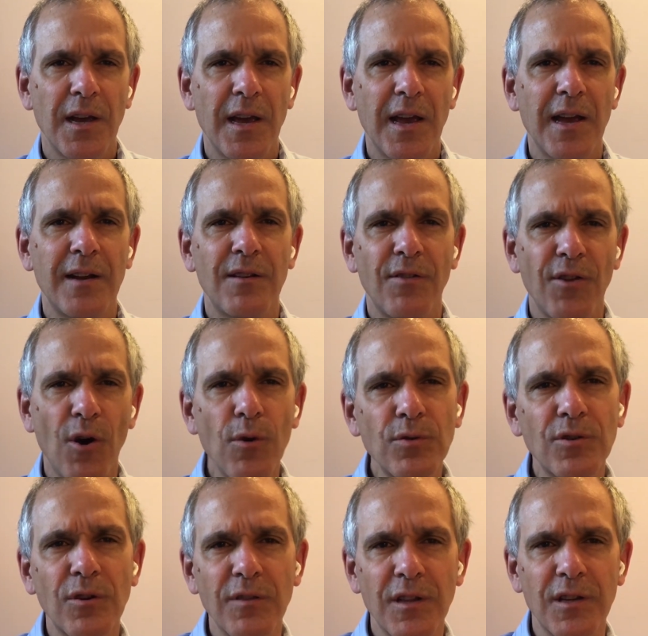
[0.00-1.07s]
And
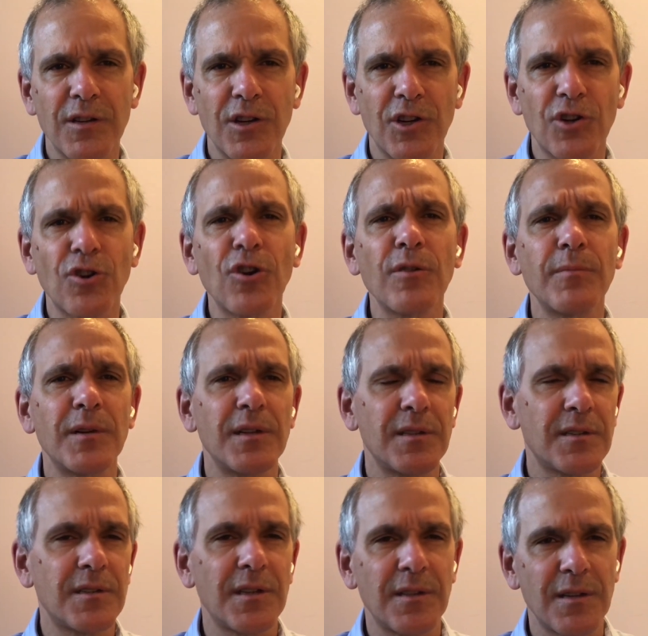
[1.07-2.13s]
those are the
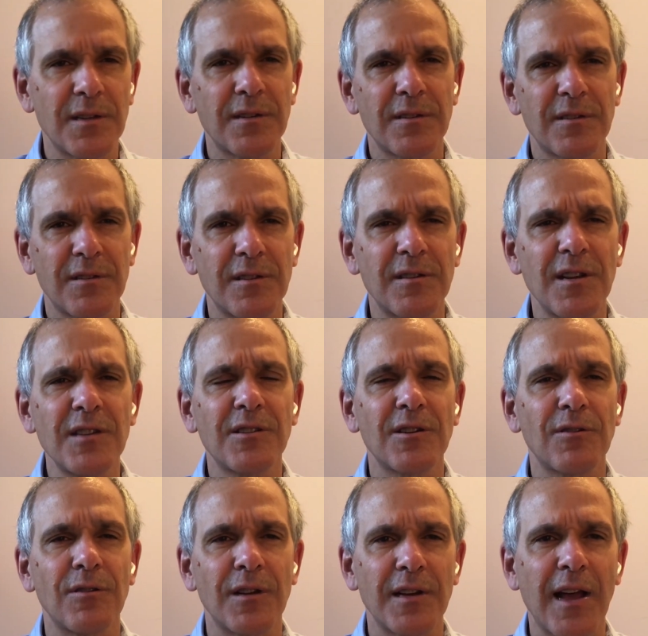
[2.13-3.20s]
determinants in the
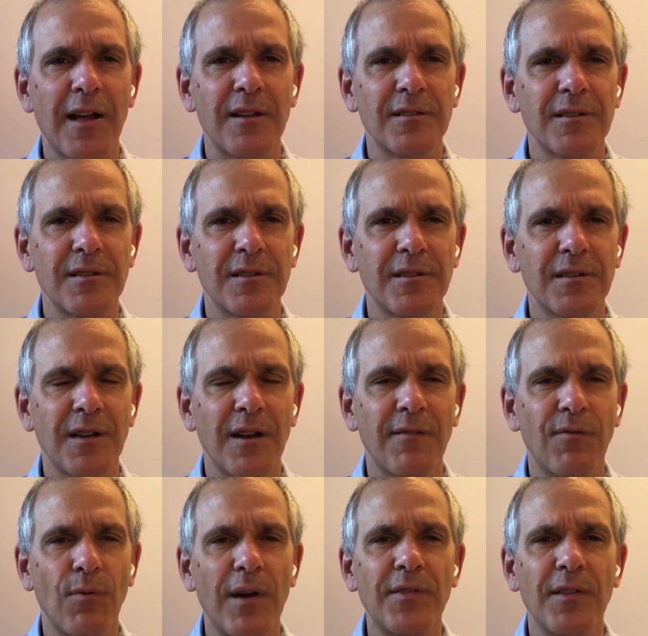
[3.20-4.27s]
statistical analysis
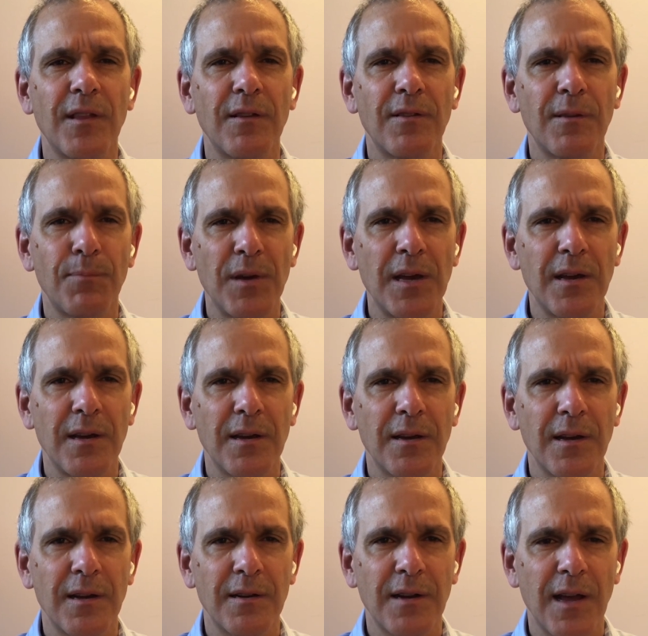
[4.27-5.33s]
of when the peak
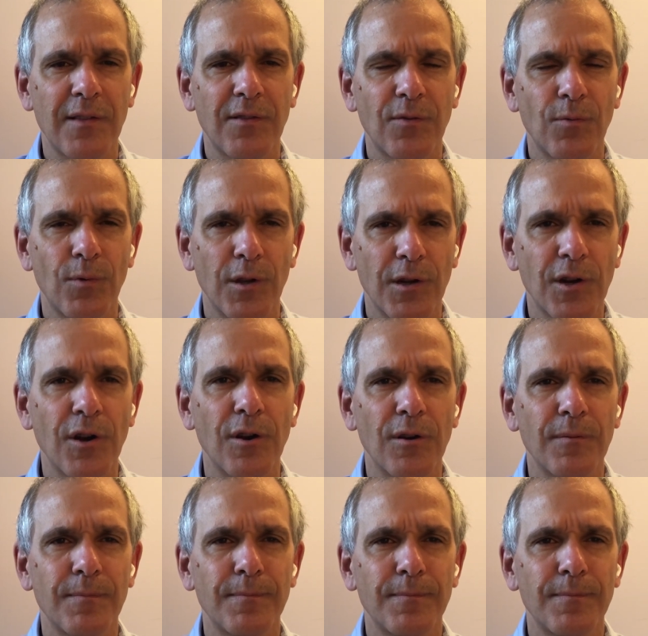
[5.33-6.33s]
in deaths will occur.